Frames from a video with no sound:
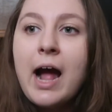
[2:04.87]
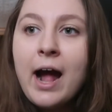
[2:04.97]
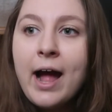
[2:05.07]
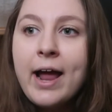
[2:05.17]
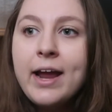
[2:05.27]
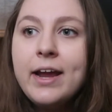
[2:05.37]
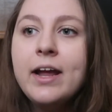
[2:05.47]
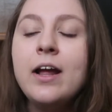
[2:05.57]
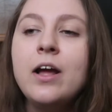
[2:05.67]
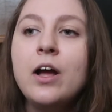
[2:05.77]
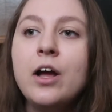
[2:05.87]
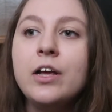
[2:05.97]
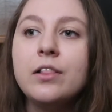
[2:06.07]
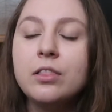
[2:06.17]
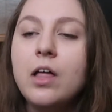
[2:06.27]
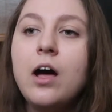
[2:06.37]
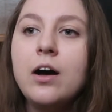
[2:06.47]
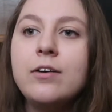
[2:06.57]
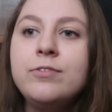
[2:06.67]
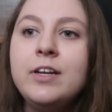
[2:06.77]
I
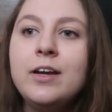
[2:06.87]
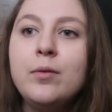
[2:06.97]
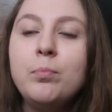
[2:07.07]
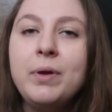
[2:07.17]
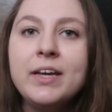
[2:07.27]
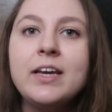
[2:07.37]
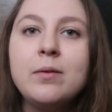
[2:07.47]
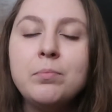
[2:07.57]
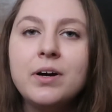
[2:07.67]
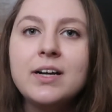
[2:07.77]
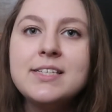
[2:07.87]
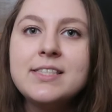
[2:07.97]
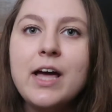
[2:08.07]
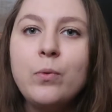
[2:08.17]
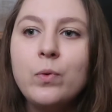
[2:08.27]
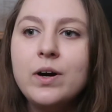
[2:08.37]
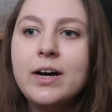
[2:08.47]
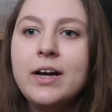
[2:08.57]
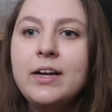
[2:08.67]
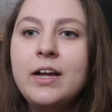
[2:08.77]
loved picking books that
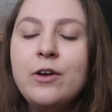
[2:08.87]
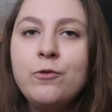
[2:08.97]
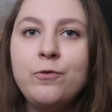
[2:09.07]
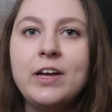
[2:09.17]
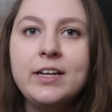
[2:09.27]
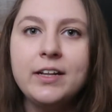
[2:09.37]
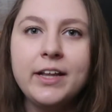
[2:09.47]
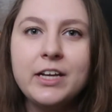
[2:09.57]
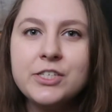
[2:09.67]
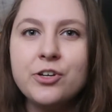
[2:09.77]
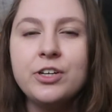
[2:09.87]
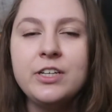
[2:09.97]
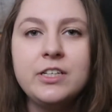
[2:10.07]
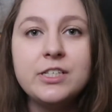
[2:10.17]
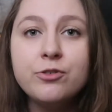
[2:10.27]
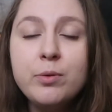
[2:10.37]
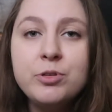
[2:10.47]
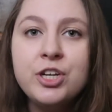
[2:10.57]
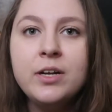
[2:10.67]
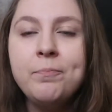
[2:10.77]
would fit like a certain
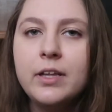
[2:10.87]
description,